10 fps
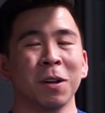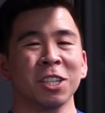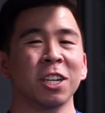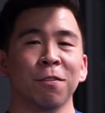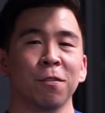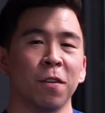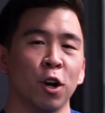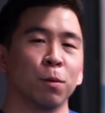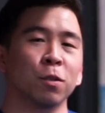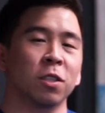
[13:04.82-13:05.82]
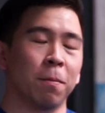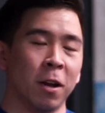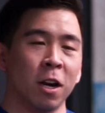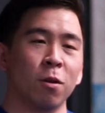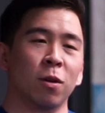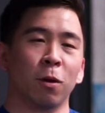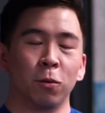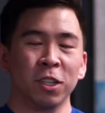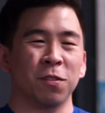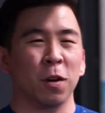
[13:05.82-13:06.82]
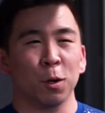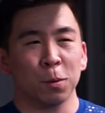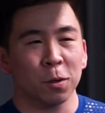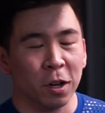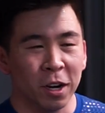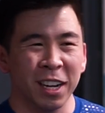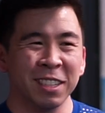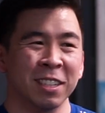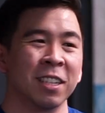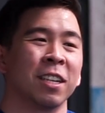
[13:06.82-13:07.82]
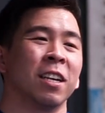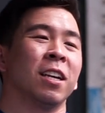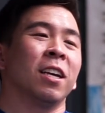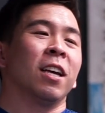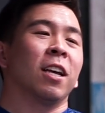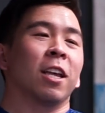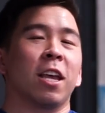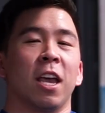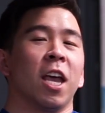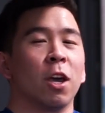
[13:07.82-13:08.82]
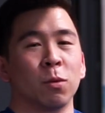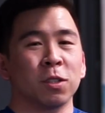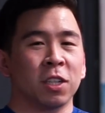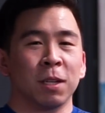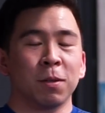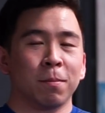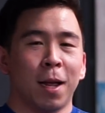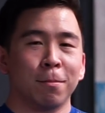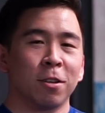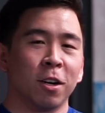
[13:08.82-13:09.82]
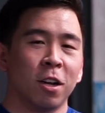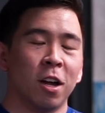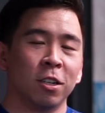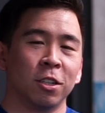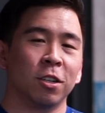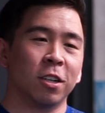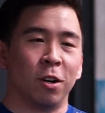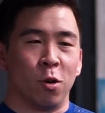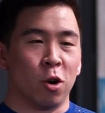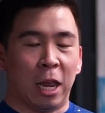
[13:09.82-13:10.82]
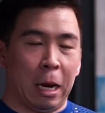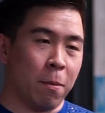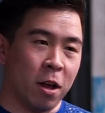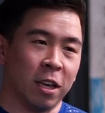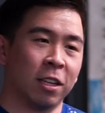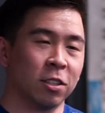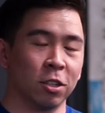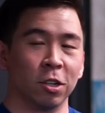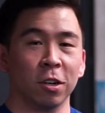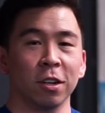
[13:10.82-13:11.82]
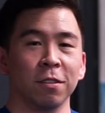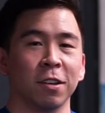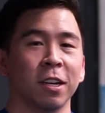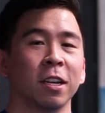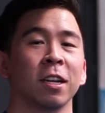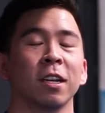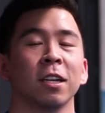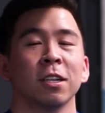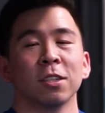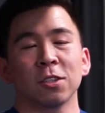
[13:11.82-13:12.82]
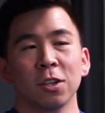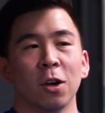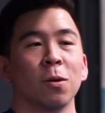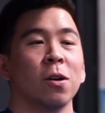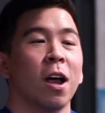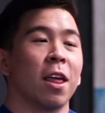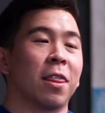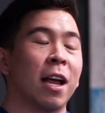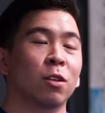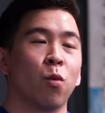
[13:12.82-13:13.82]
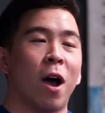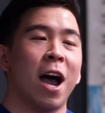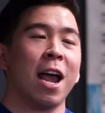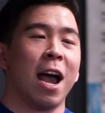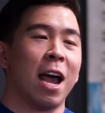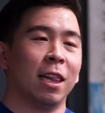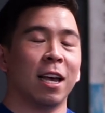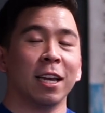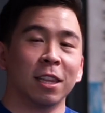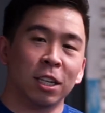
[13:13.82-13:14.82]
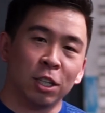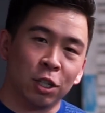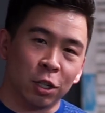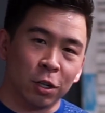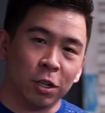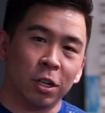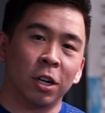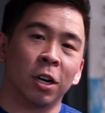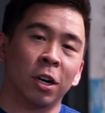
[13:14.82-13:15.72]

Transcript: a bunch of different variables depending on which variable there is. It will slip sometimes on a cotton shirt or like a polyester shirt even. So that's why I like this shirt